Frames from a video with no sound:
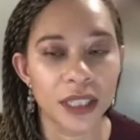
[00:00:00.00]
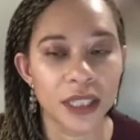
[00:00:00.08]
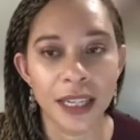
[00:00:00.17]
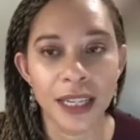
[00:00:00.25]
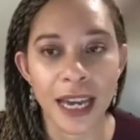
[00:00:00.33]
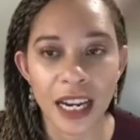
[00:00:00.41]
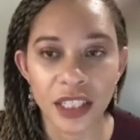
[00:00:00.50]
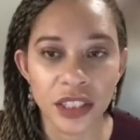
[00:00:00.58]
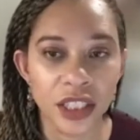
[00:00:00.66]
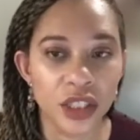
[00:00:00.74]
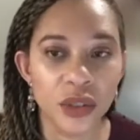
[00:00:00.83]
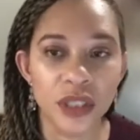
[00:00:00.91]
they actually
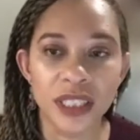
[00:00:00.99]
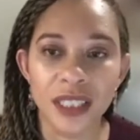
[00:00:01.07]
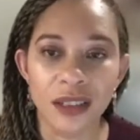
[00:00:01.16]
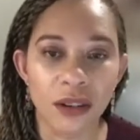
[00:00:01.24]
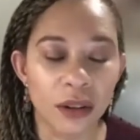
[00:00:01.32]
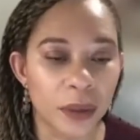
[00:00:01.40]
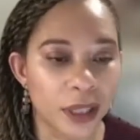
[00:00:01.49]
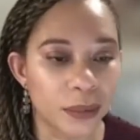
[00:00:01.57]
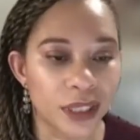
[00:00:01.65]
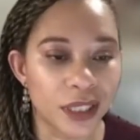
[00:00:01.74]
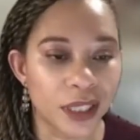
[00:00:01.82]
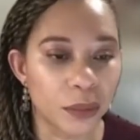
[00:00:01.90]
increase that all the way up to
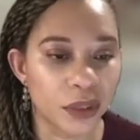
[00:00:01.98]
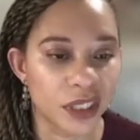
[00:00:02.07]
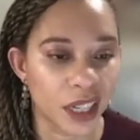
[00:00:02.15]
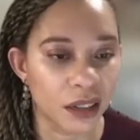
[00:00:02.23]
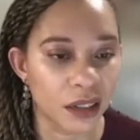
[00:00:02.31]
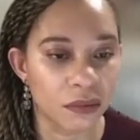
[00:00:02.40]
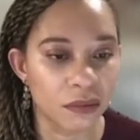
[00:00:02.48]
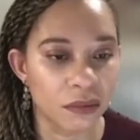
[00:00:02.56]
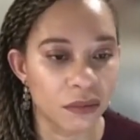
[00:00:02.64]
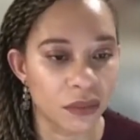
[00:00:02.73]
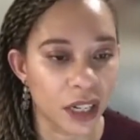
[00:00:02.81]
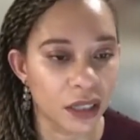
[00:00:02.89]
10%,
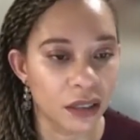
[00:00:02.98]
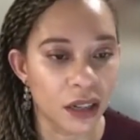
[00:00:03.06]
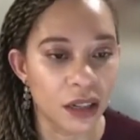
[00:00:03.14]
right?